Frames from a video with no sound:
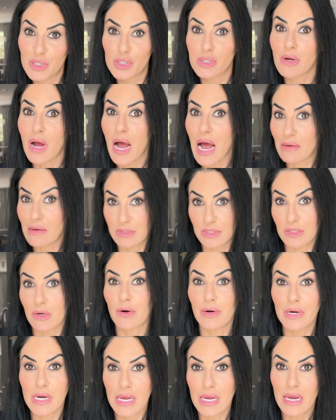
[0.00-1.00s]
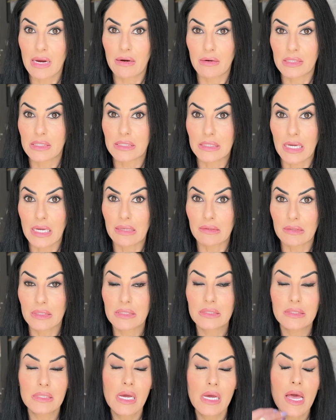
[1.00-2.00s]
which I was already a
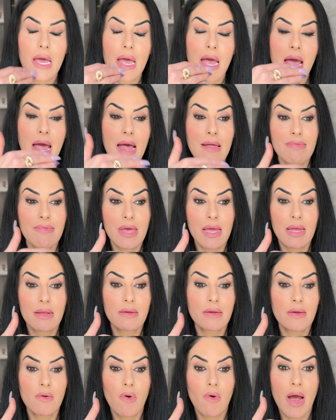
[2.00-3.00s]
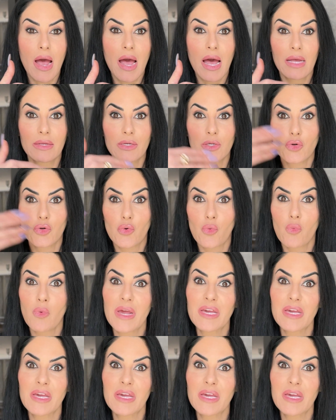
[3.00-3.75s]
hairstylist, and then you had your